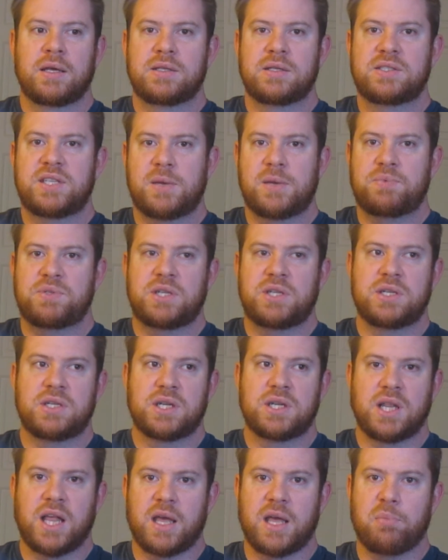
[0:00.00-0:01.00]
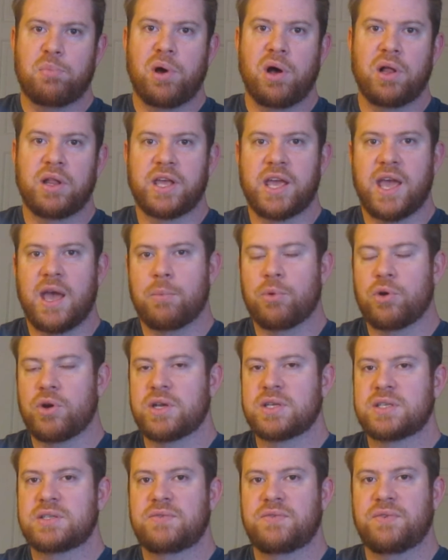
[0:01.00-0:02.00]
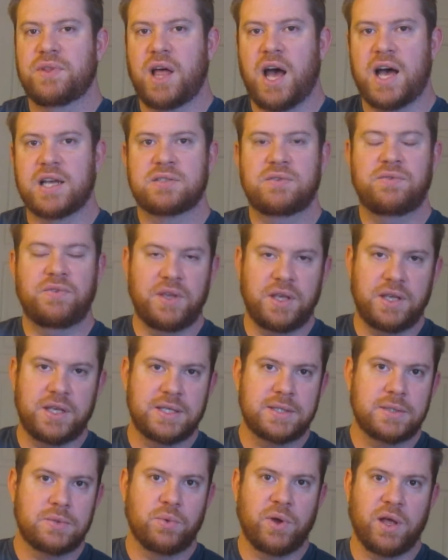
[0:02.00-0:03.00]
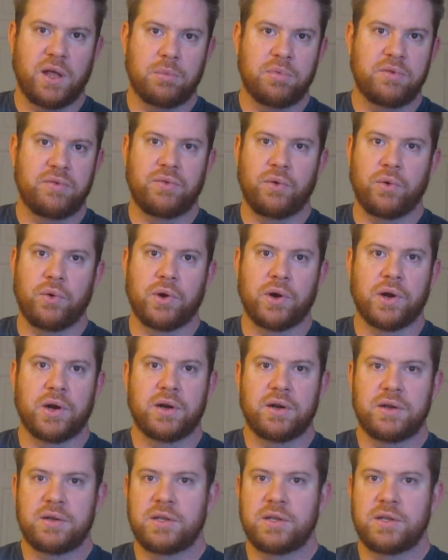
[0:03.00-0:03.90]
dipped into like polyamorous philosophies well before